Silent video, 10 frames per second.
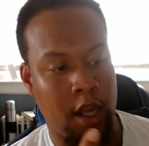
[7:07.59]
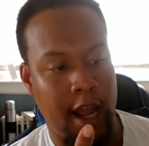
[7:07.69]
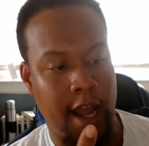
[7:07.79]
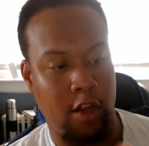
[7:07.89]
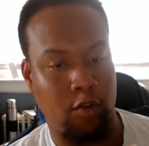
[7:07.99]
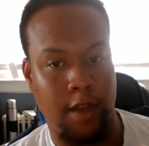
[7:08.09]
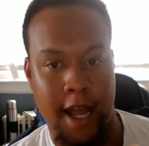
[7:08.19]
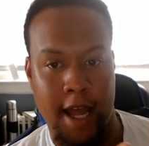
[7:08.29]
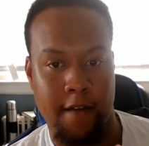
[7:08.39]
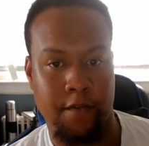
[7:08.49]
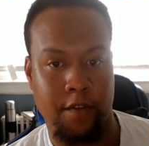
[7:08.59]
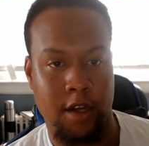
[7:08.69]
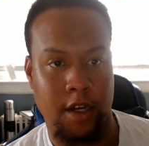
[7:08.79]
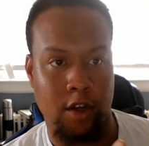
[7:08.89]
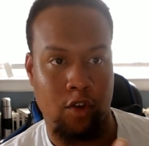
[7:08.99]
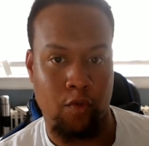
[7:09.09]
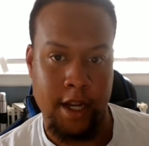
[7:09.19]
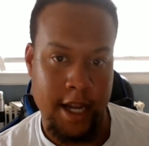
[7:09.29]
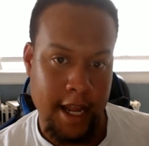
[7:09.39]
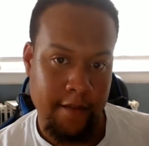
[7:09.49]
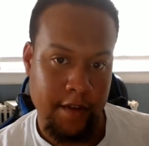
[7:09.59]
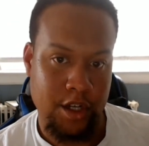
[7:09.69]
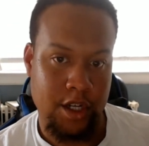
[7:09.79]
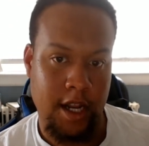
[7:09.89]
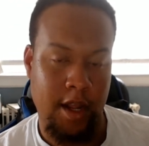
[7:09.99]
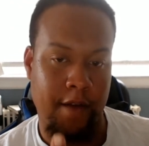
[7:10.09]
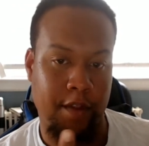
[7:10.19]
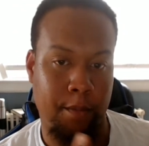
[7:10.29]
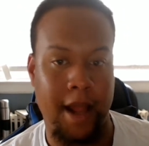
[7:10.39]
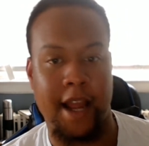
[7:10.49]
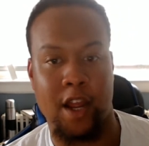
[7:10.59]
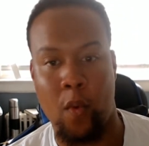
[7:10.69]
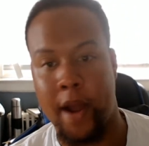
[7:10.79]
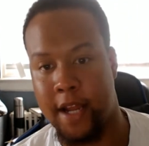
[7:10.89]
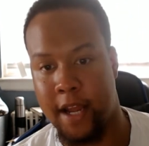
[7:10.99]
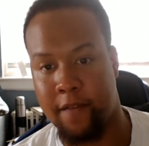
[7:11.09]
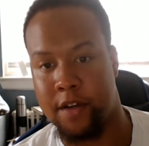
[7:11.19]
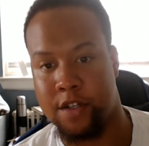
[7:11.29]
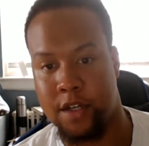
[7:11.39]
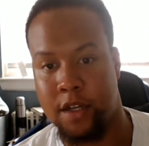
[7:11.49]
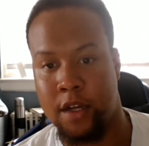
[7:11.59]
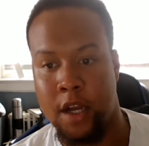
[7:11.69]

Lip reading: and you also have the green night vision and you have the black and white night vision.